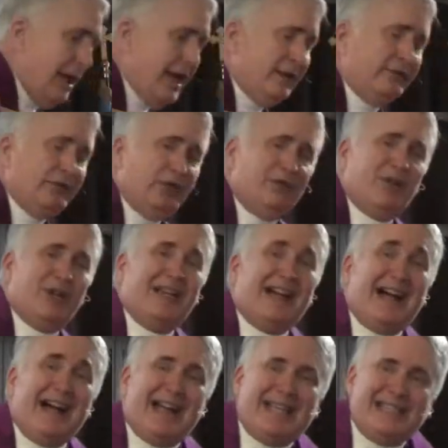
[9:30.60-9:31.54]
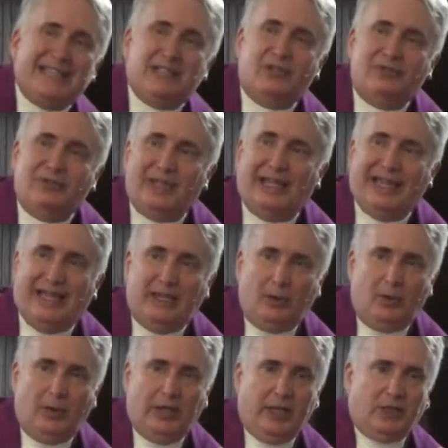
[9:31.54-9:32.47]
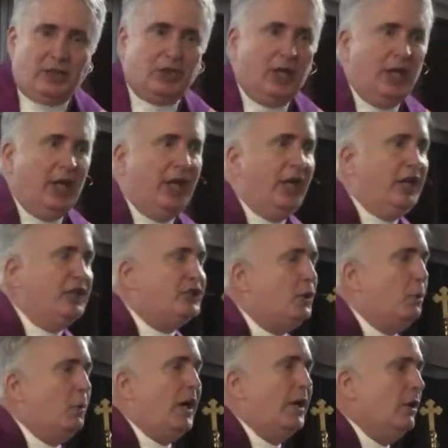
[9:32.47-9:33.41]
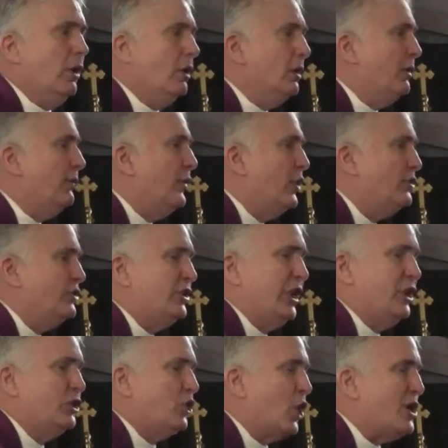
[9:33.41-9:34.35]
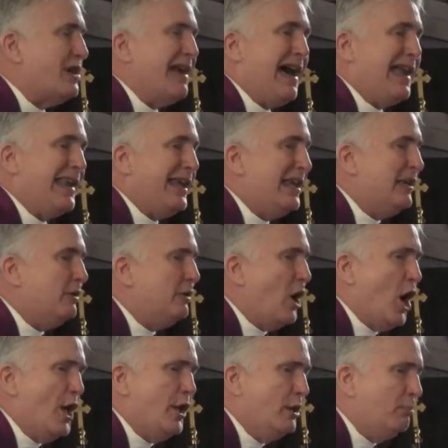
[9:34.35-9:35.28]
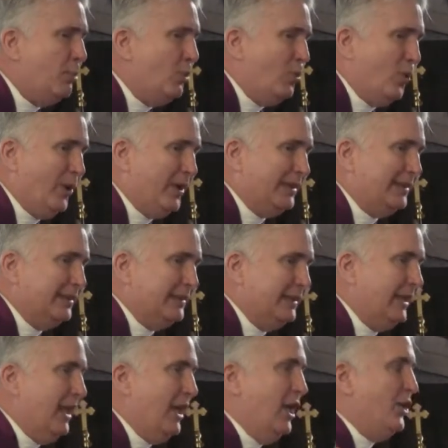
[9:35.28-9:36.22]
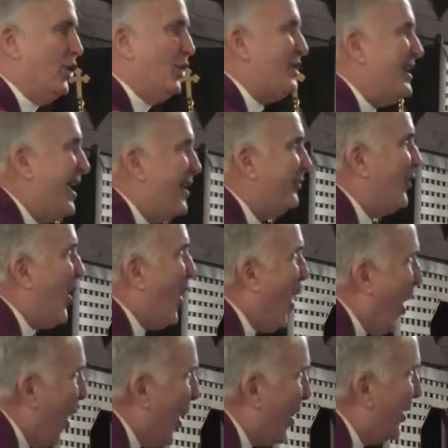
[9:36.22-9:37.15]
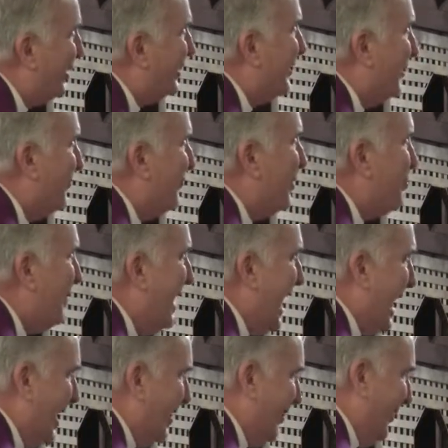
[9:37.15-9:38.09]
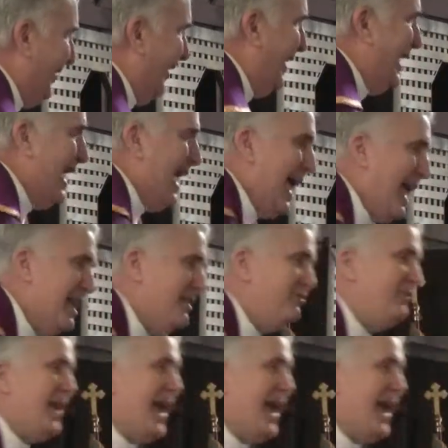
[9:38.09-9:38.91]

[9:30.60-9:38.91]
lot of different kinds of language is that while all of those things are not in, unimportant, they're not the heart of the matter. And in